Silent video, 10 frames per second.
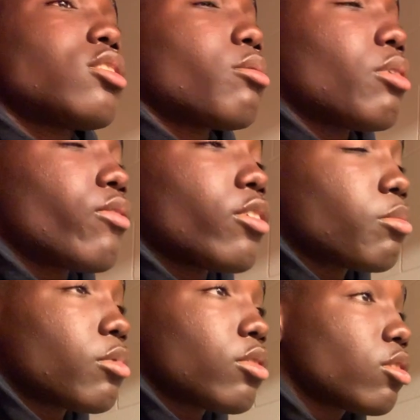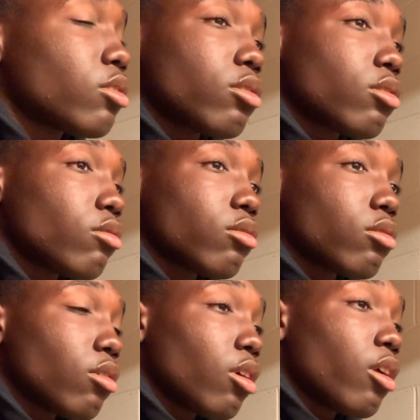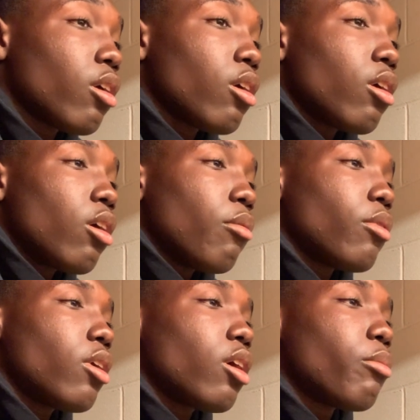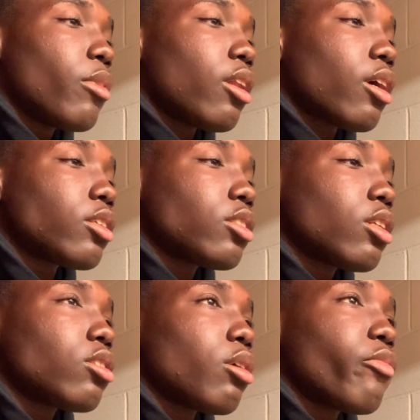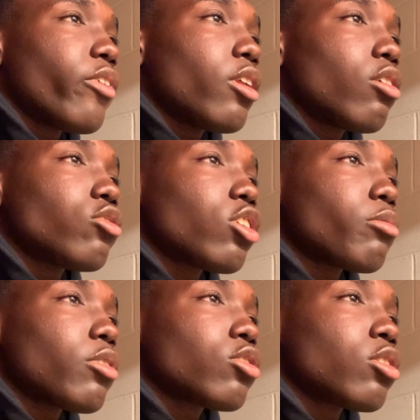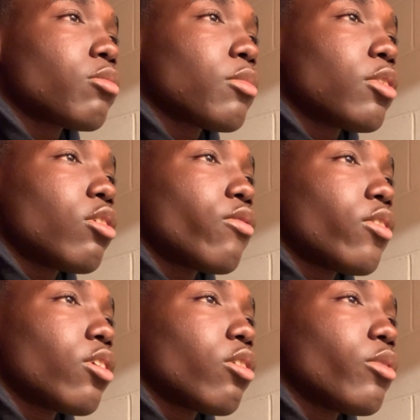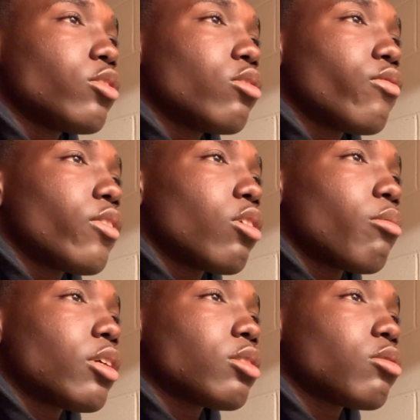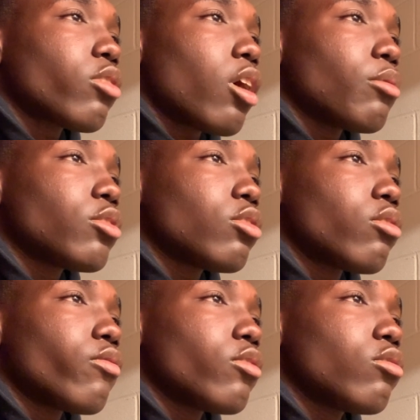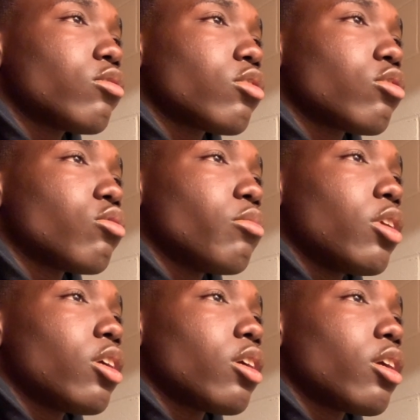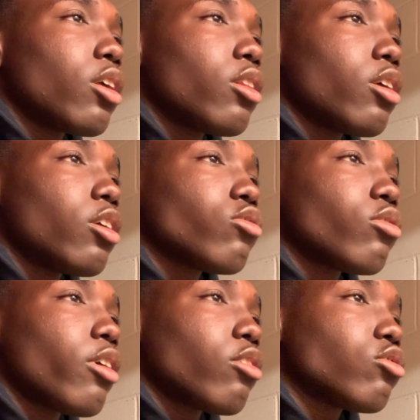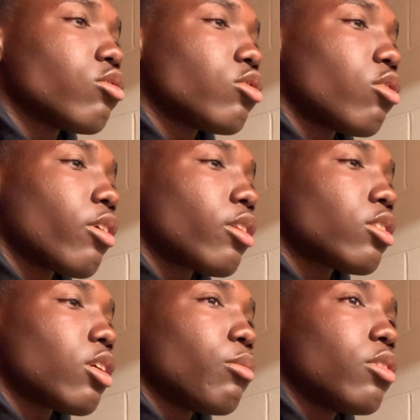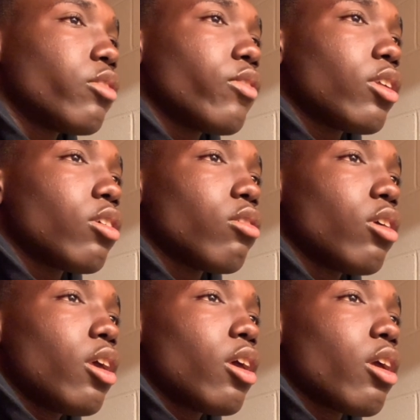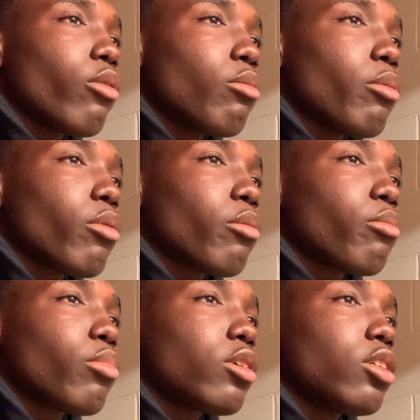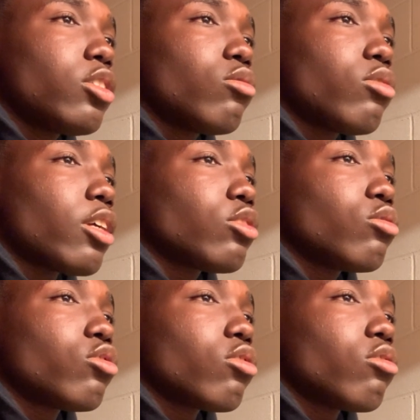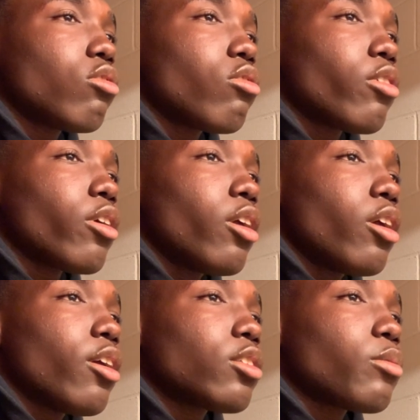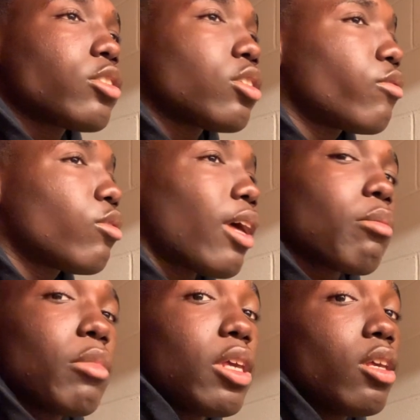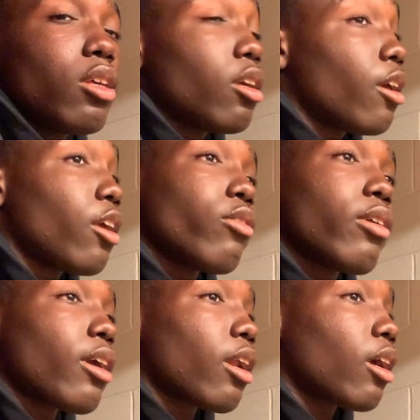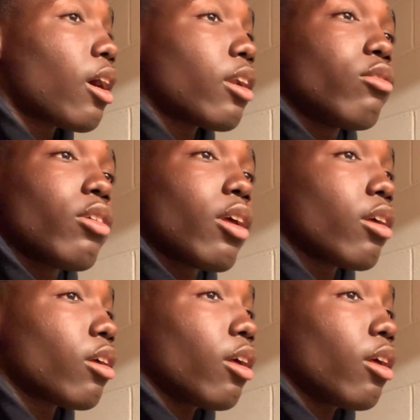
or something at first, but shit, I don't know. But yeah, man, like I said, that's that video. Check my description below for the original video. My subscribers, total views, social media, and the intro and outro song at the time of this video. And remember, please do not toot your own horn. Especially if you like me and you ain't got a car to do that.